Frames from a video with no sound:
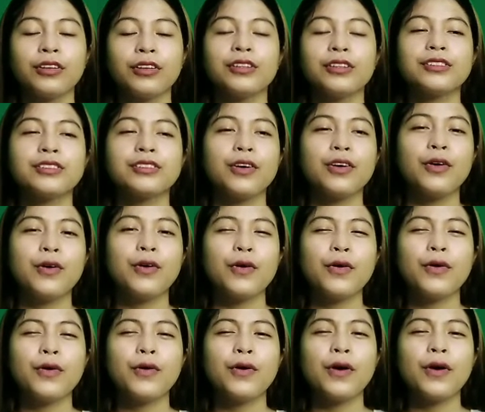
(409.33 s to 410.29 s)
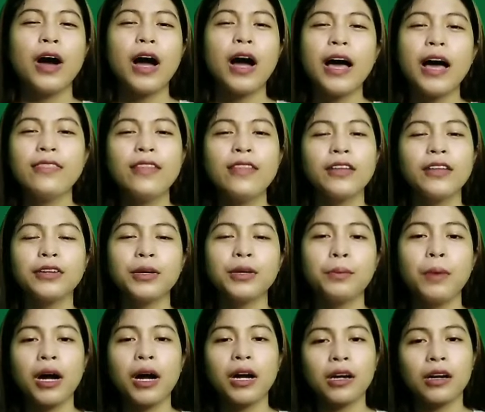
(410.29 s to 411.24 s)
So, another
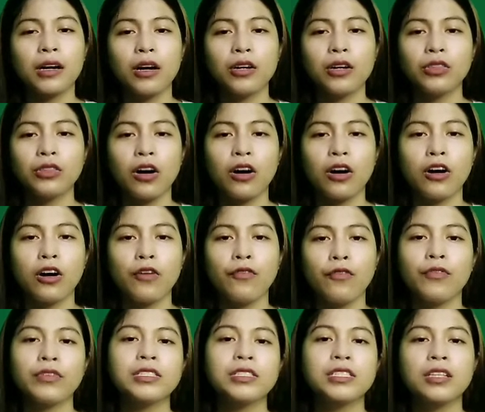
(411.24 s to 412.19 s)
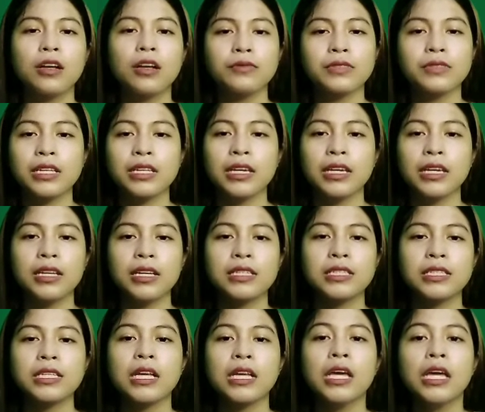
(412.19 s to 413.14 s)
background of Slowsky
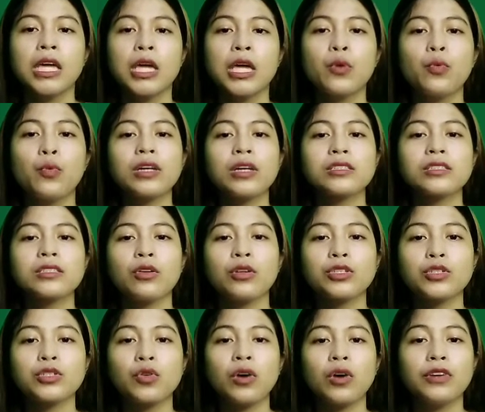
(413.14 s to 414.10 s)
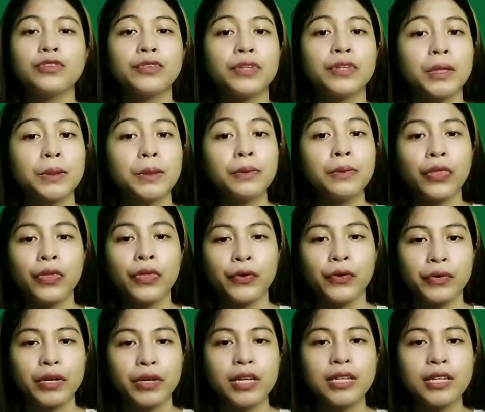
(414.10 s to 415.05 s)
is he was also a film
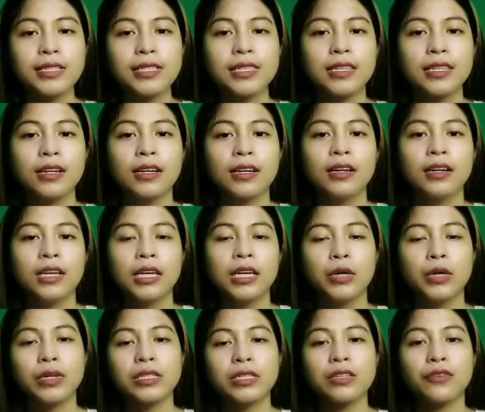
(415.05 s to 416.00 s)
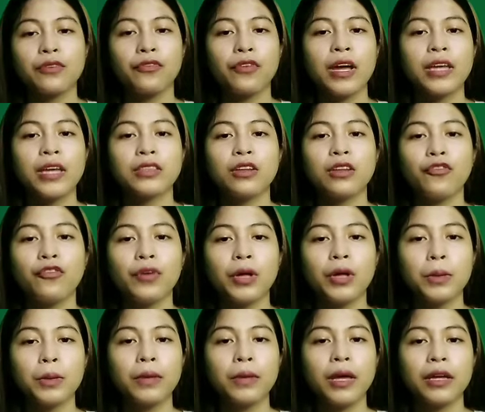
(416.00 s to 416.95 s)
theorist. He was a friend of
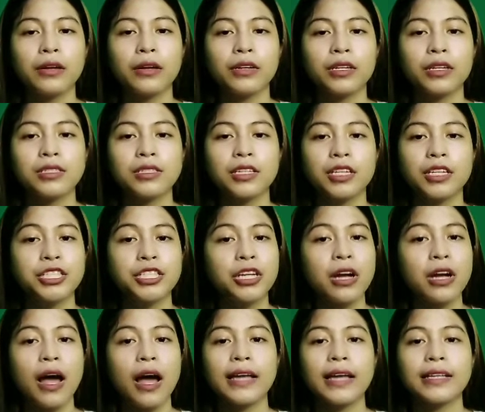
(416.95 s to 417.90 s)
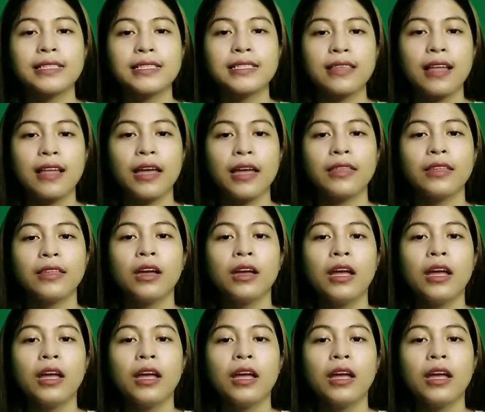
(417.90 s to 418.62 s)
filmmaker Sergei Einstein.